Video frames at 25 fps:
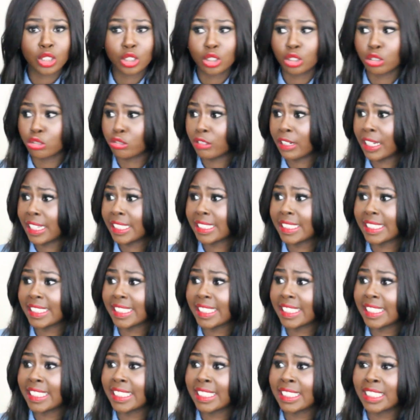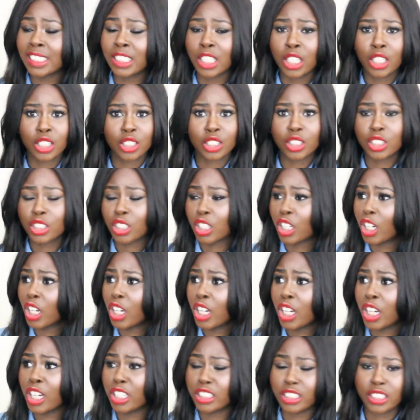dresses,
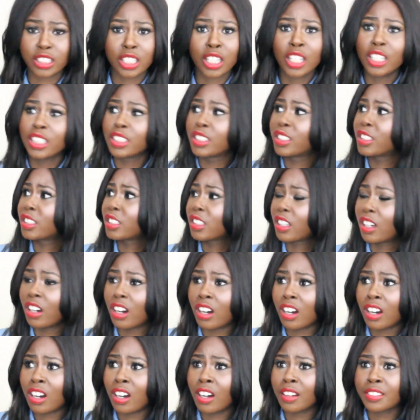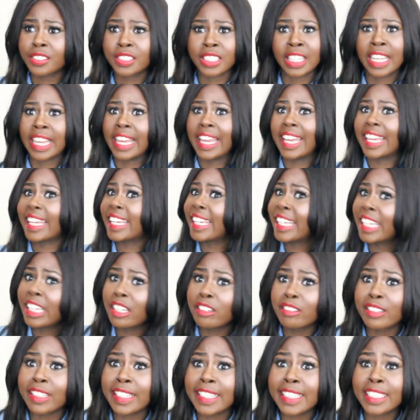skirts, scarves,
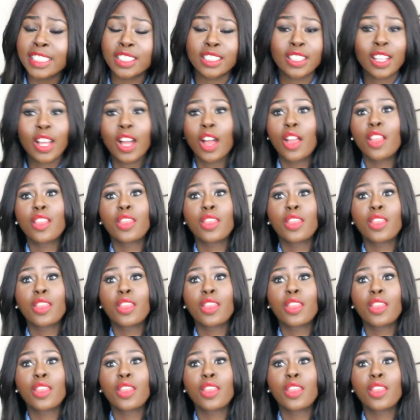earrings,